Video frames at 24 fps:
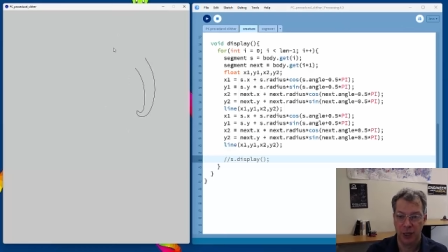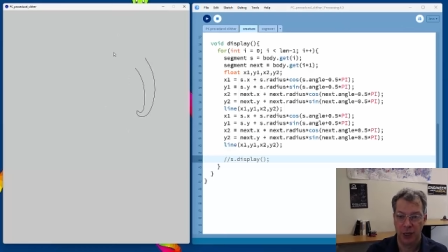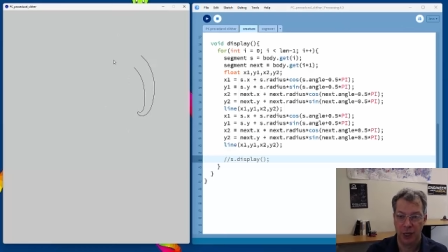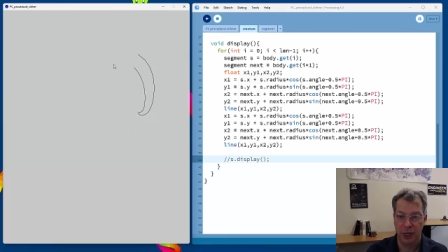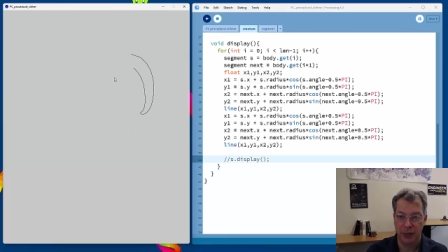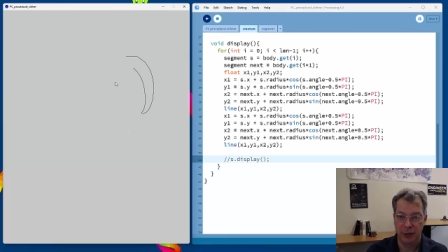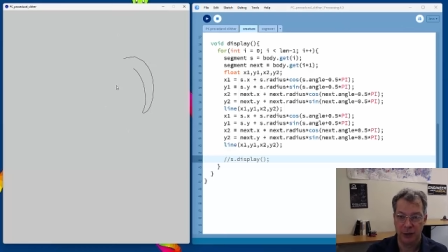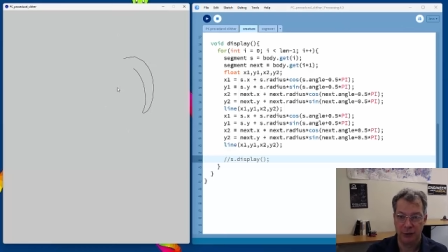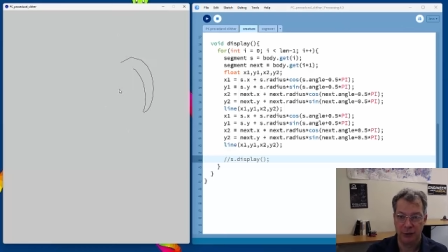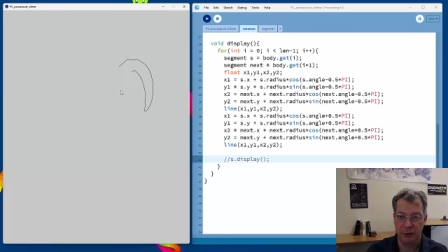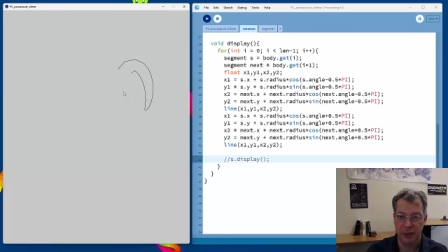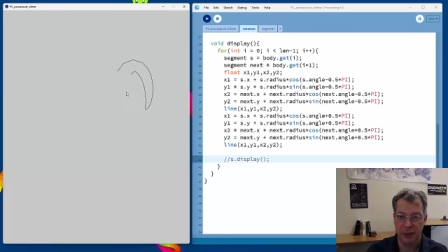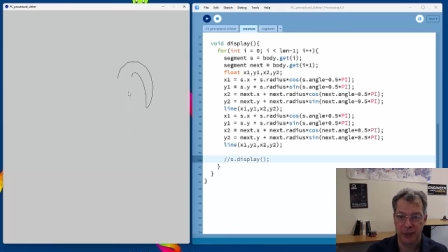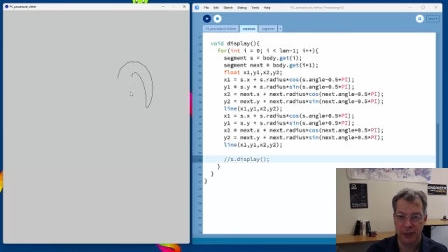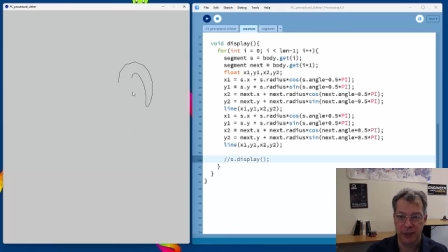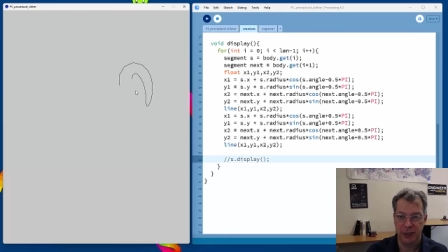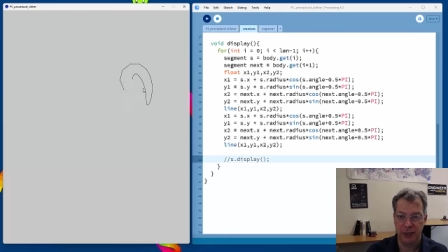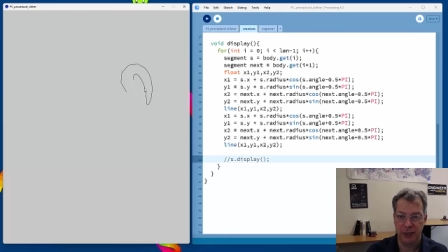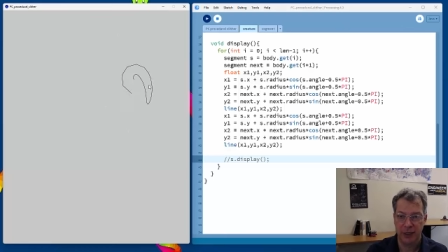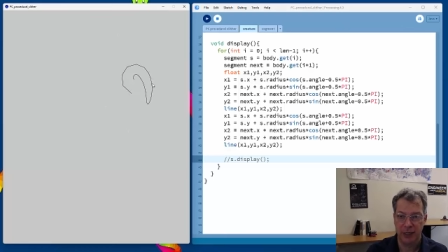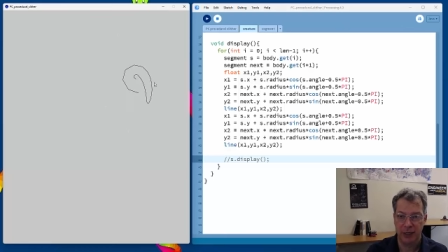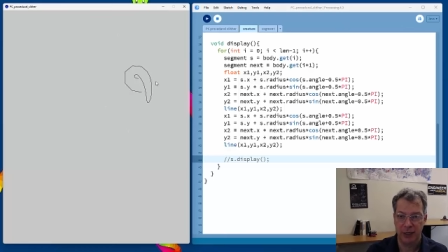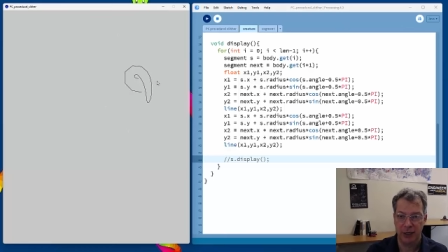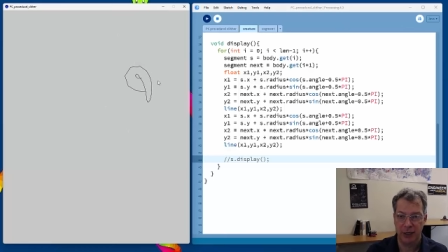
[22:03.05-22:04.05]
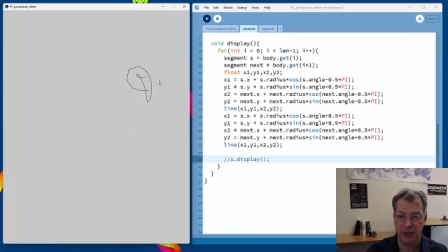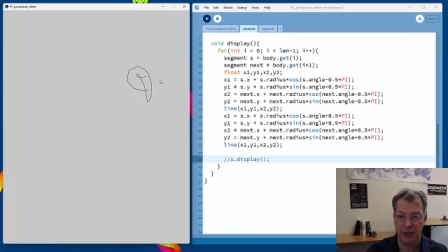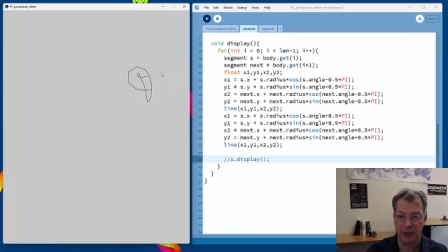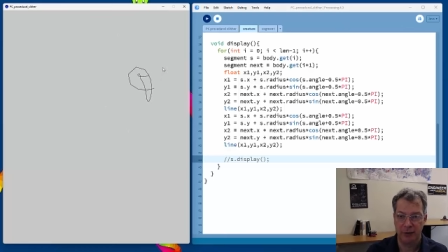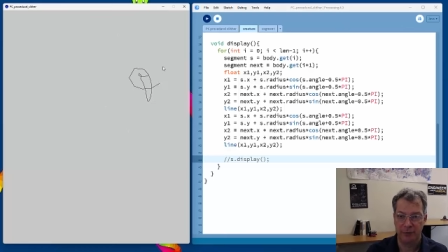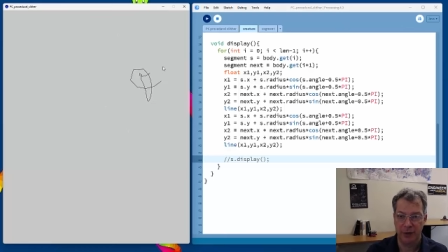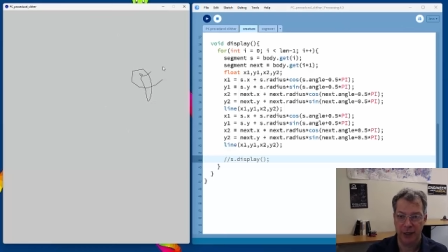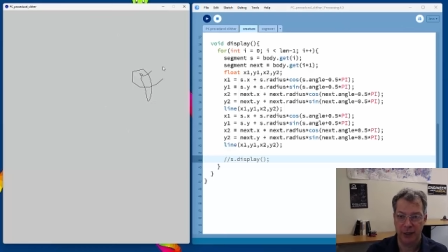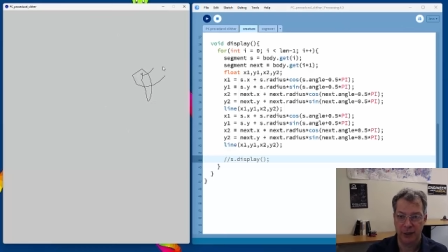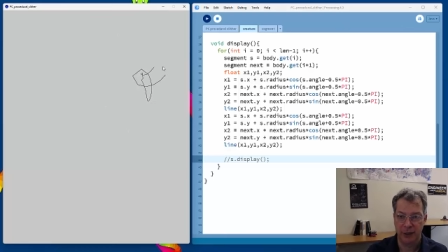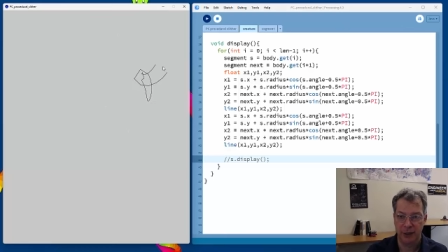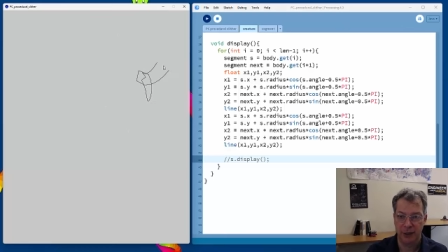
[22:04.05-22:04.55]
And you can see there,
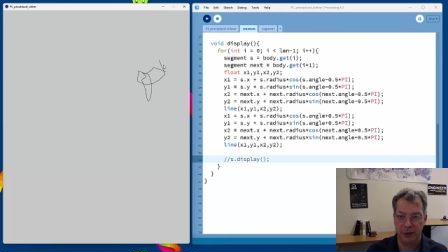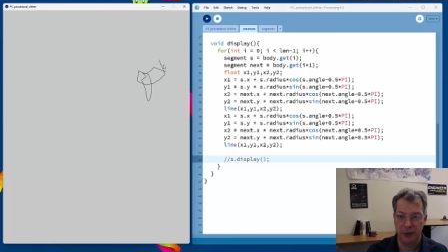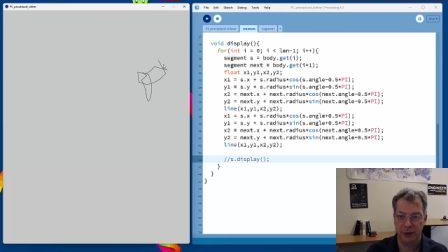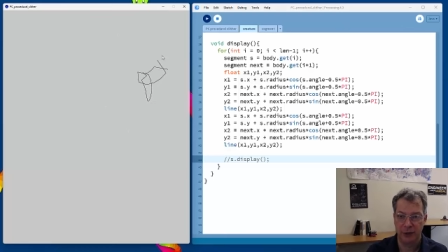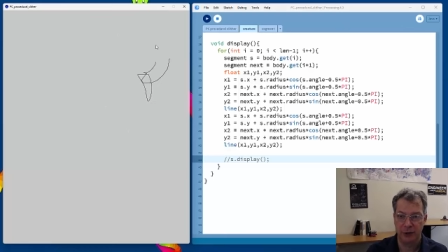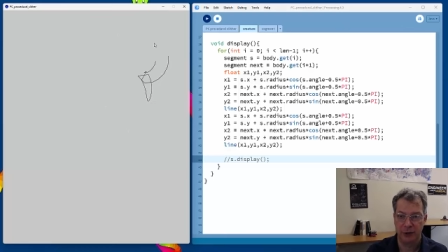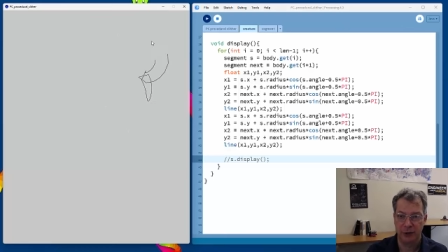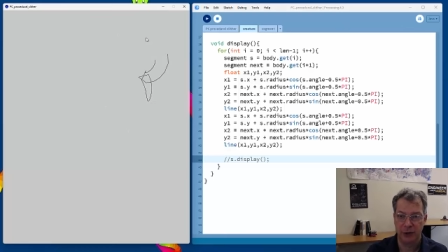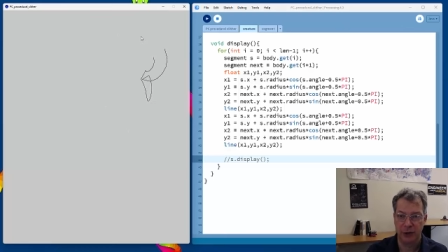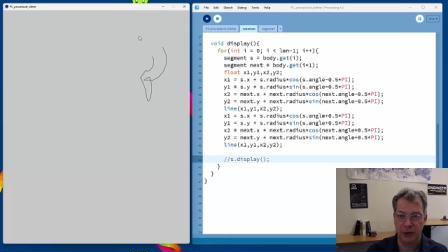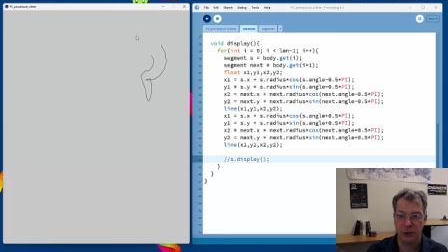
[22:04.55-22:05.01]
if I turn